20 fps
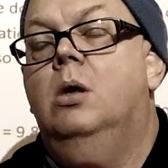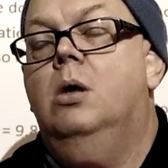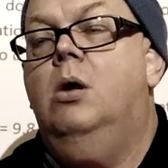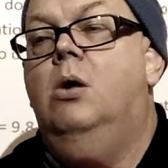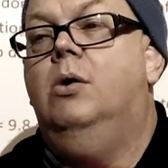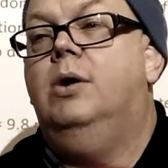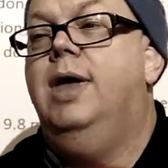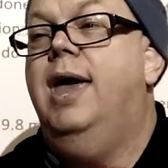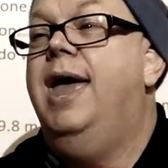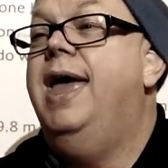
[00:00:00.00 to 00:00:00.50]

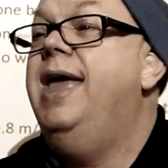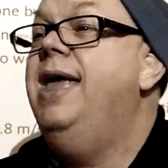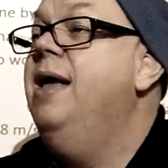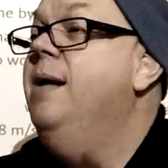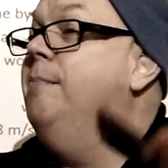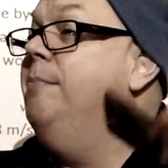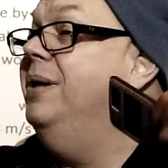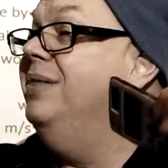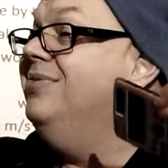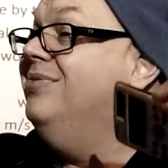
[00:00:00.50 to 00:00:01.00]

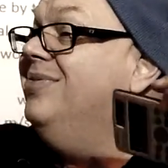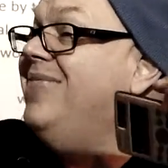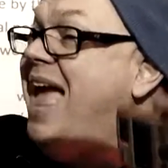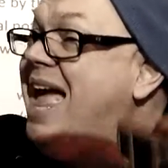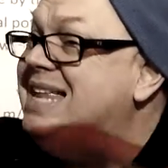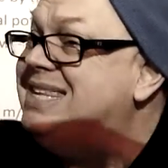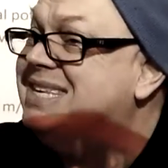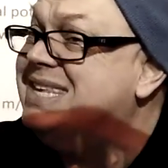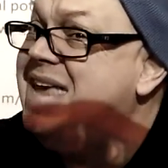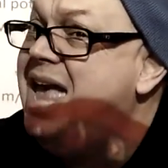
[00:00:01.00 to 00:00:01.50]
Okay, but
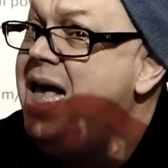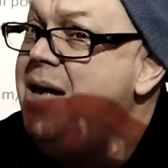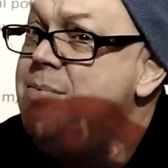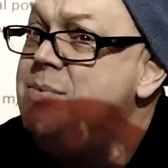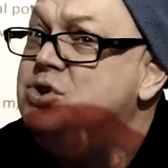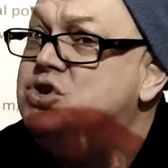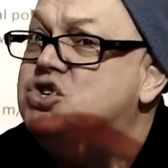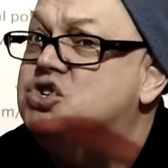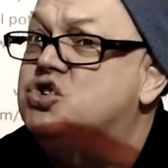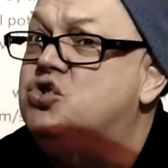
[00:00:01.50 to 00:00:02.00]
that's
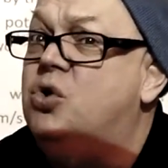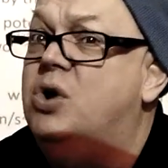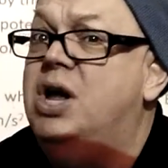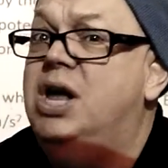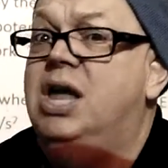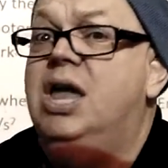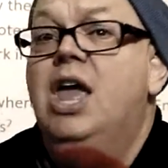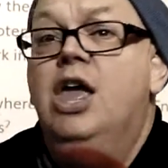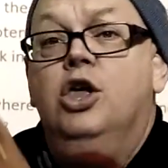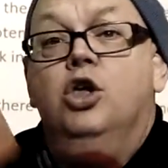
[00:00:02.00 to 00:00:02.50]

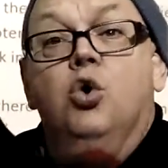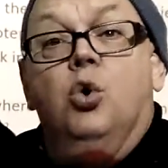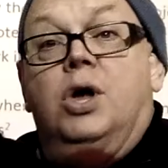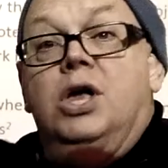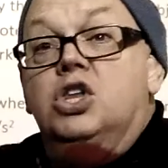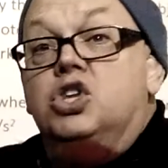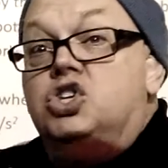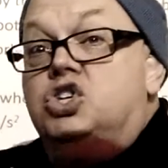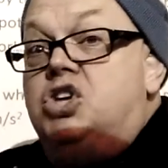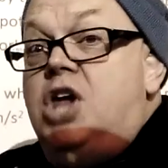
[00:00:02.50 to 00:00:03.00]
chemistry. You
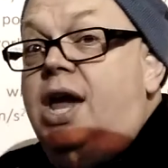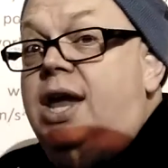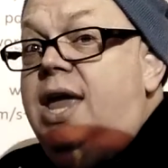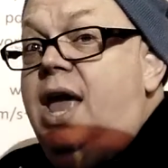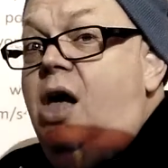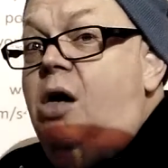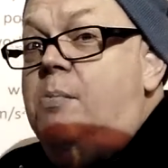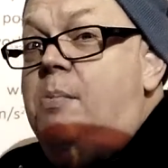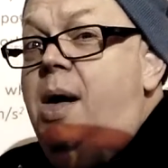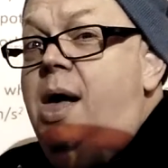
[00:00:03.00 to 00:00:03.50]
can
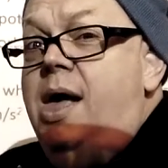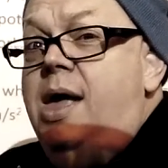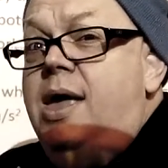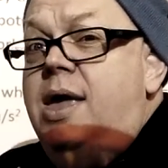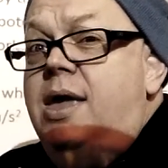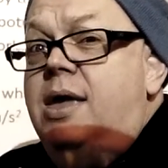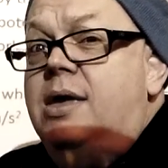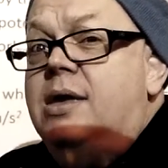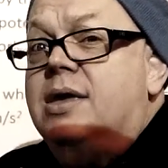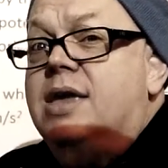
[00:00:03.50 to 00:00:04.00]
check out
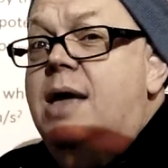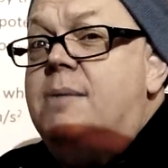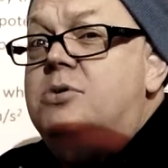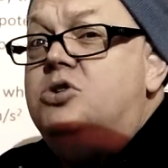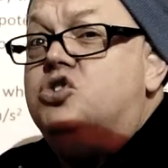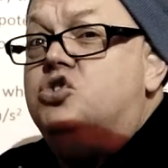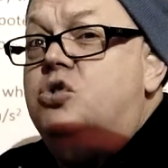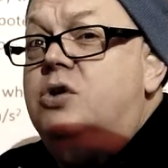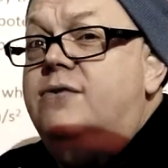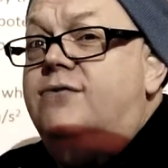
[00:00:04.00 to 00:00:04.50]
my
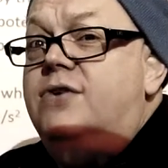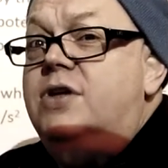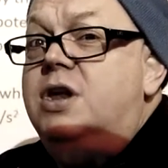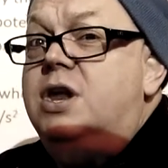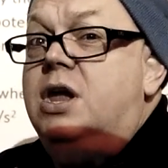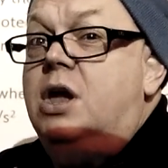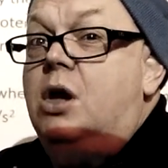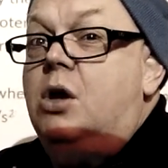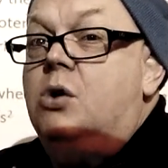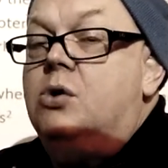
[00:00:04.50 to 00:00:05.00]
chemistry
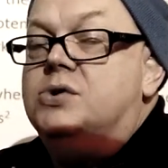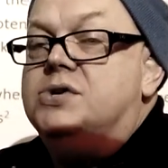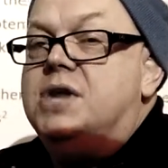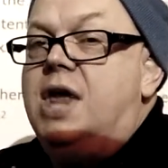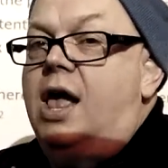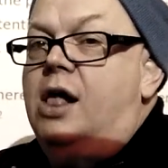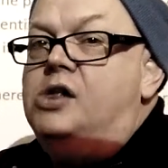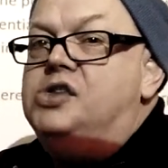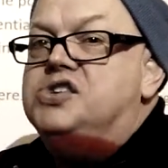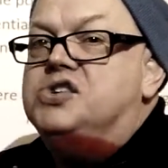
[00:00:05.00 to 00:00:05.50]

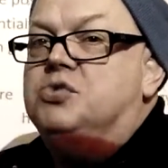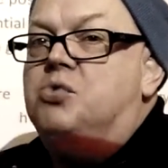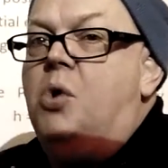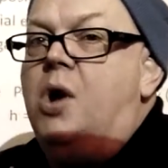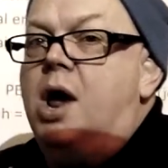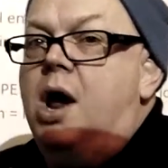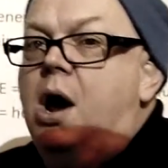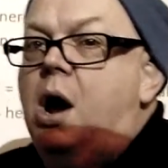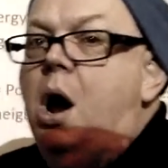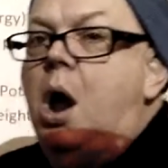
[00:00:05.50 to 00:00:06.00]
videos
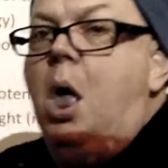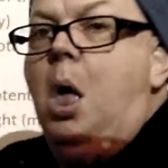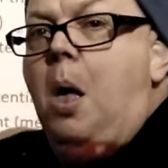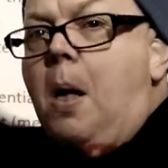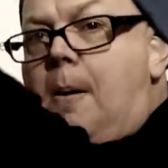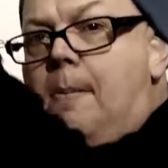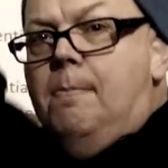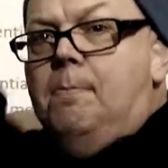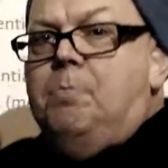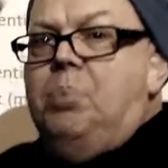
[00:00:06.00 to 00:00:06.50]
elsewhere.
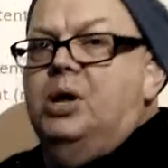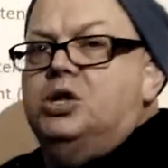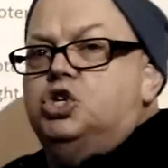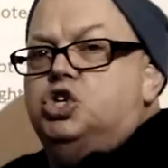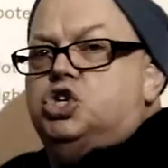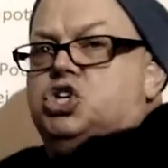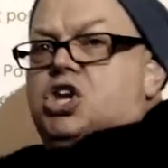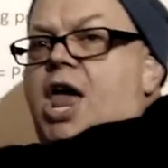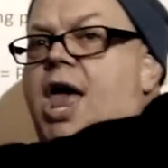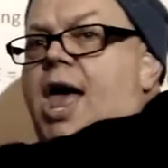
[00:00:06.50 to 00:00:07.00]

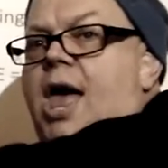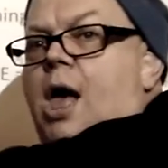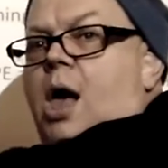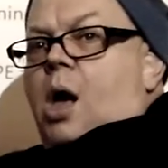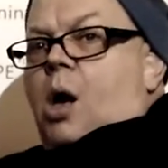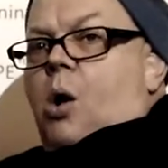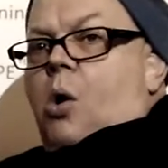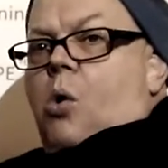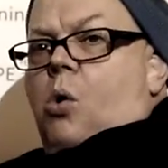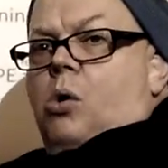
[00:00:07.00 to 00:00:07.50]

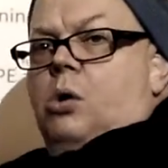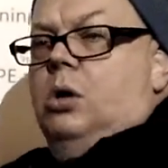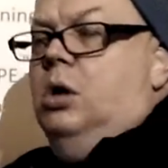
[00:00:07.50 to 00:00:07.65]
Pachow.